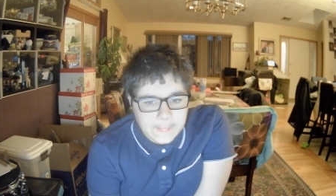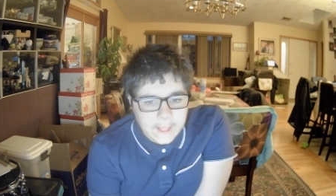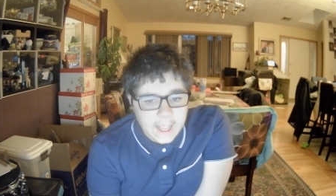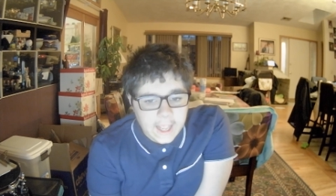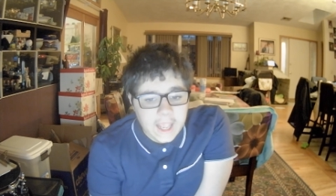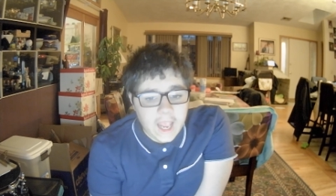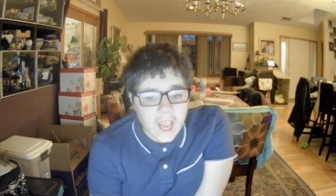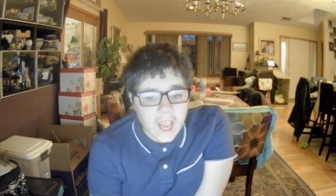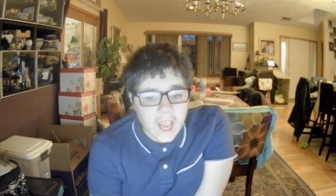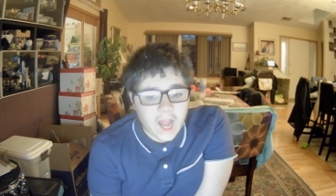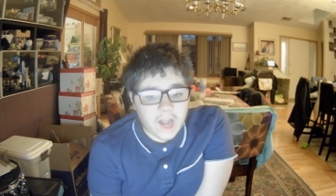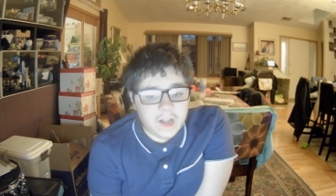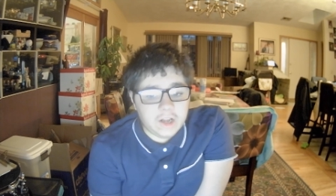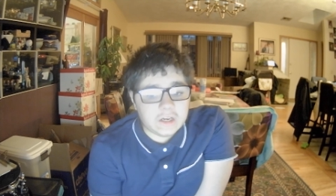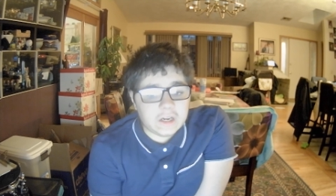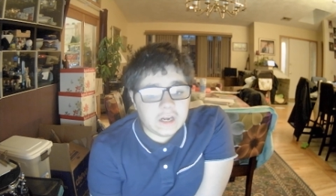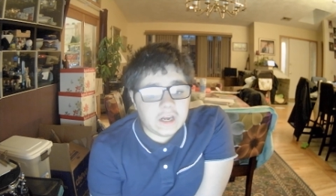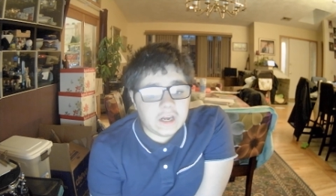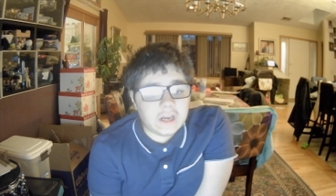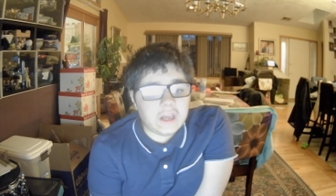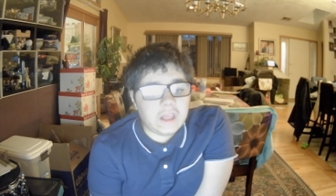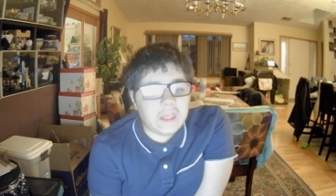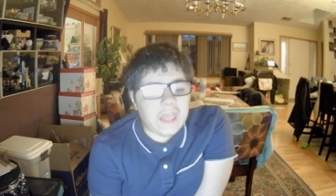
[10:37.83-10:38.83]
and
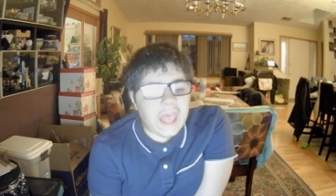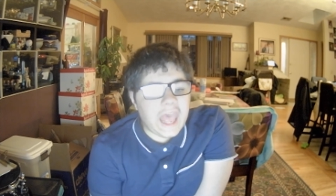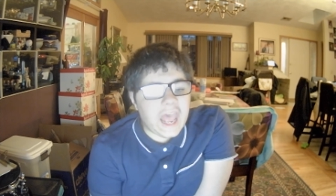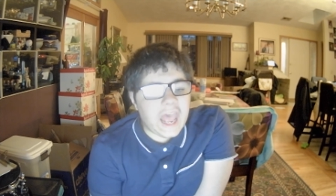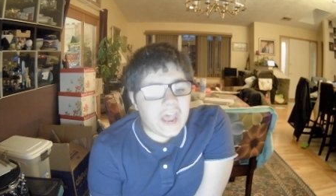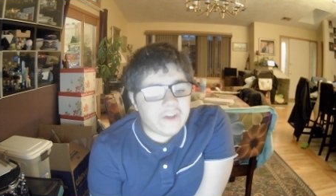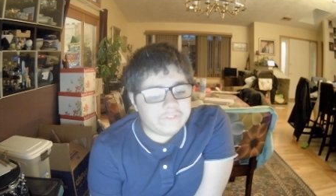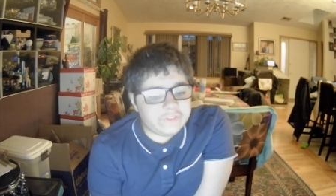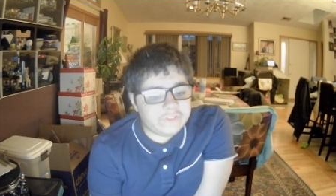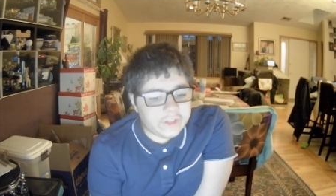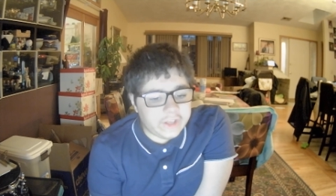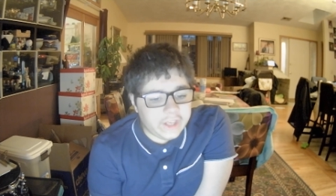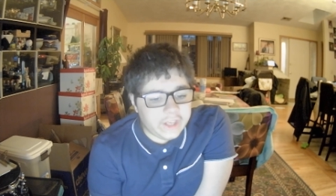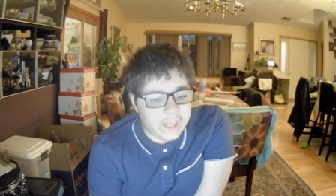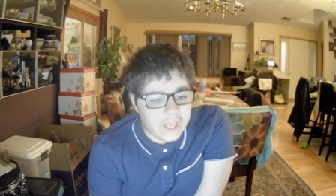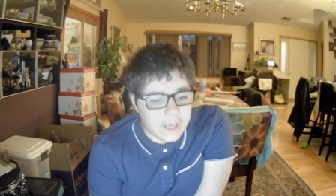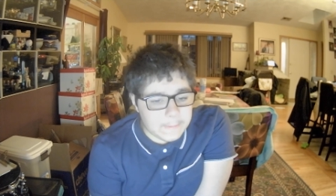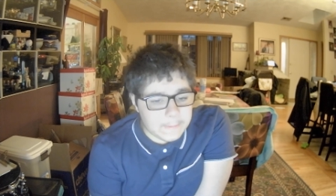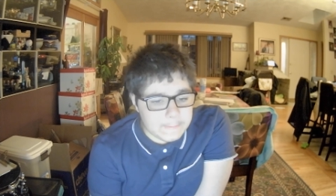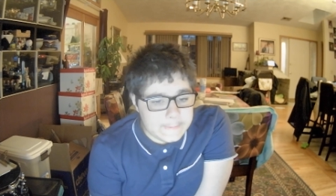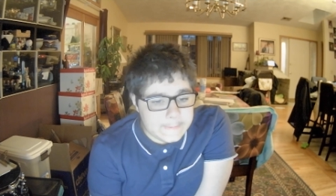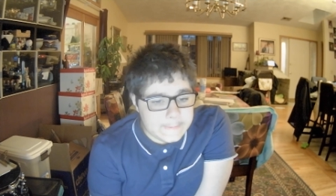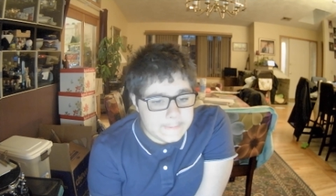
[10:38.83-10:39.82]
after
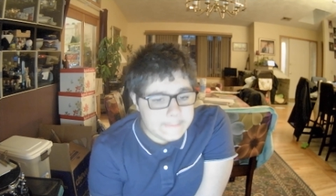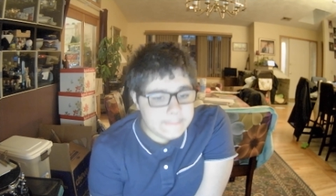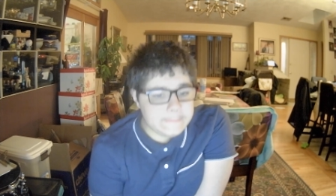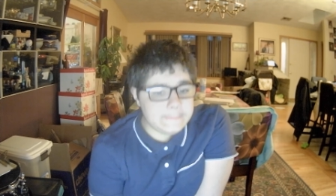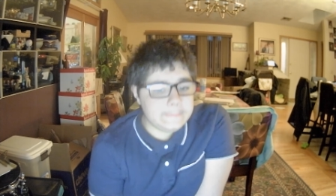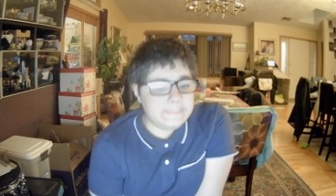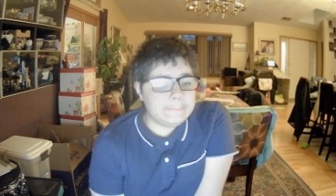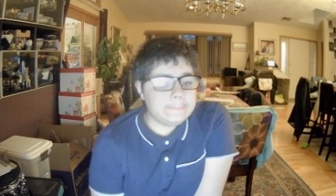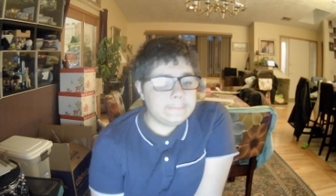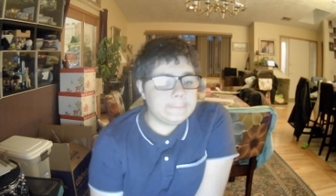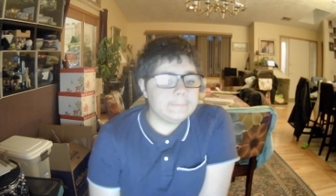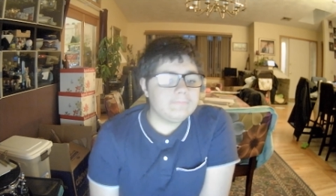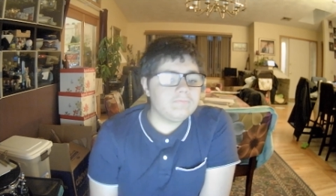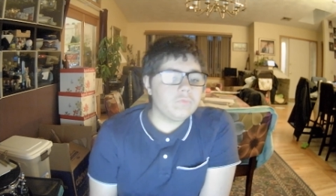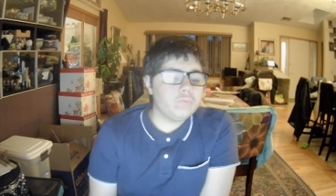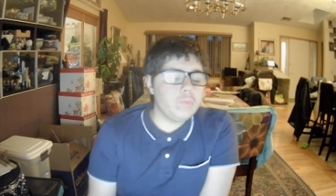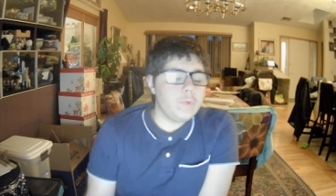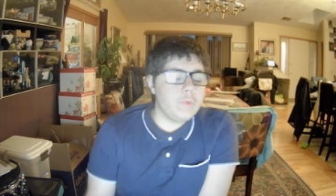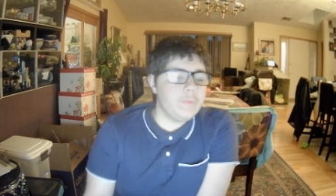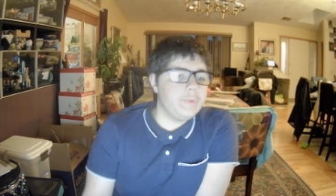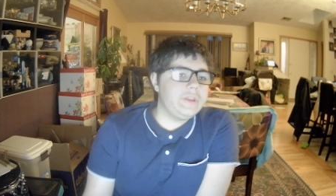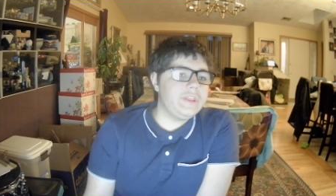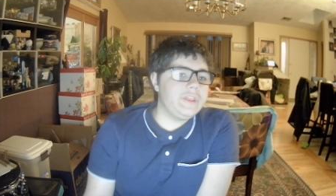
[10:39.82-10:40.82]
him,
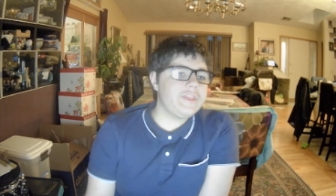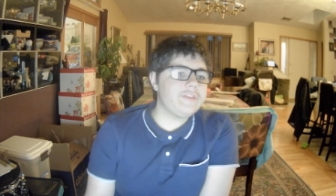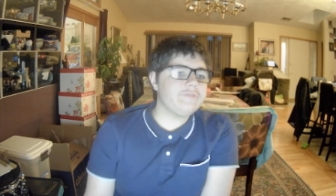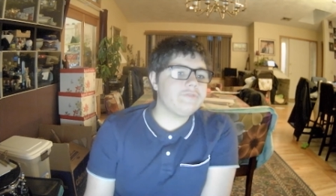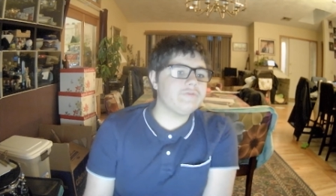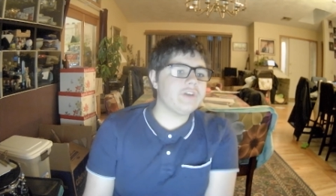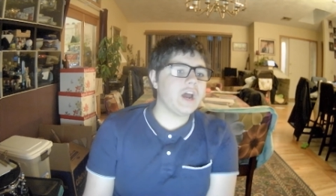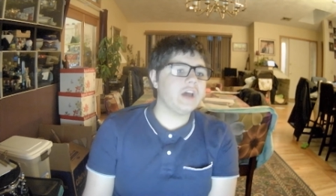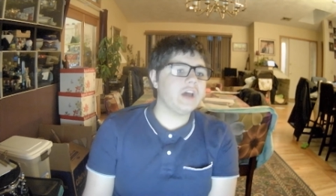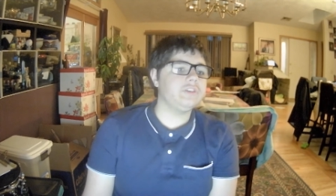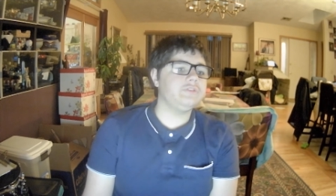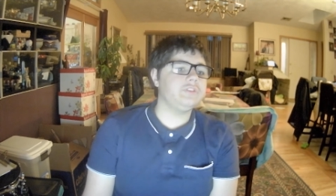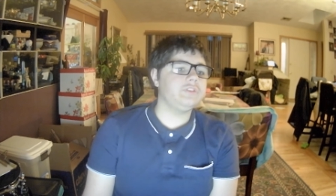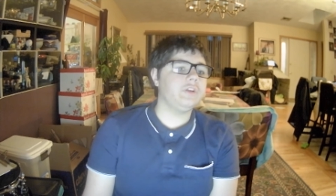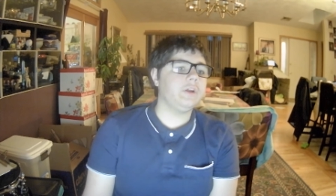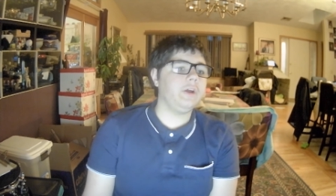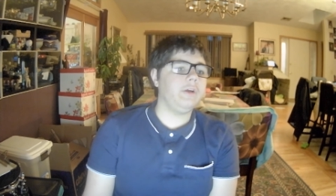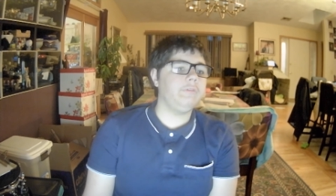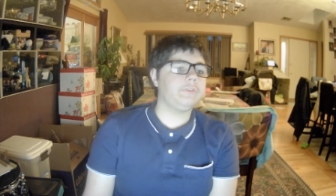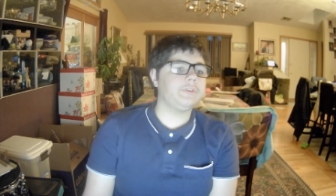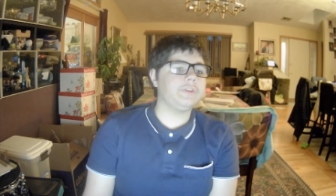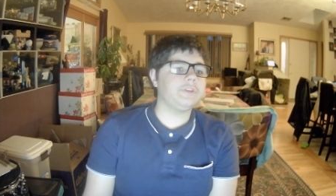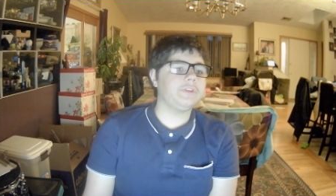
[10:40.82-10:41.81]
we would see the rise
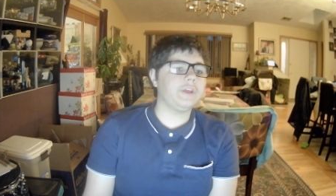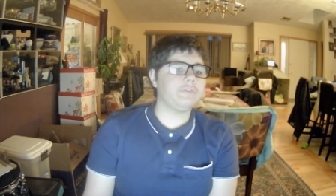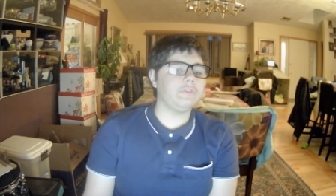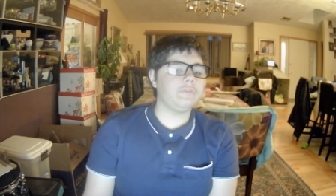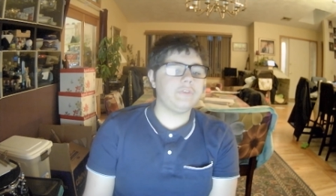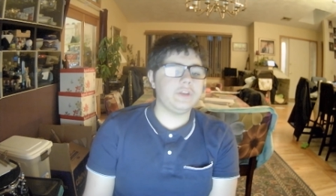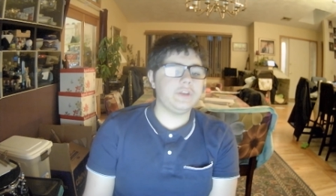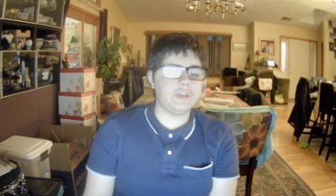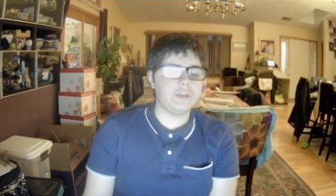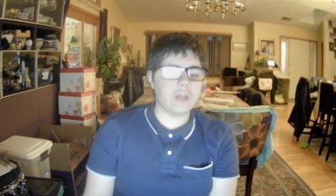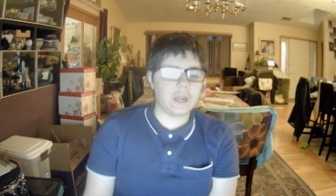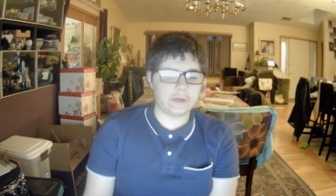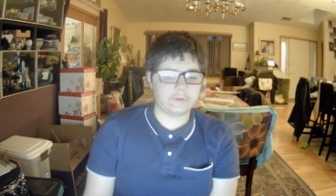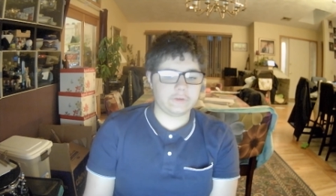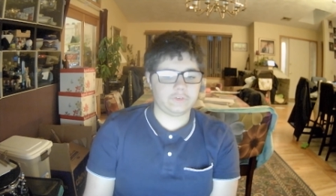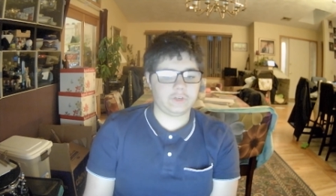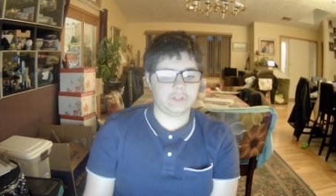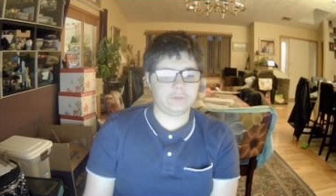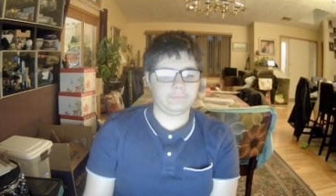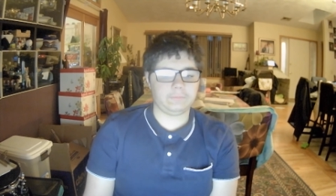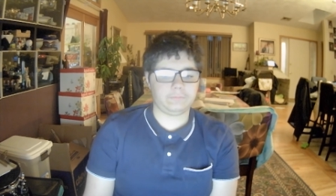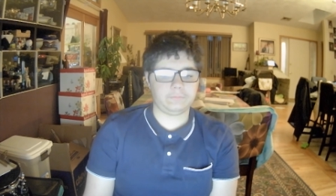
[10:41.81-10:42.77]
of the Safavid dynasty.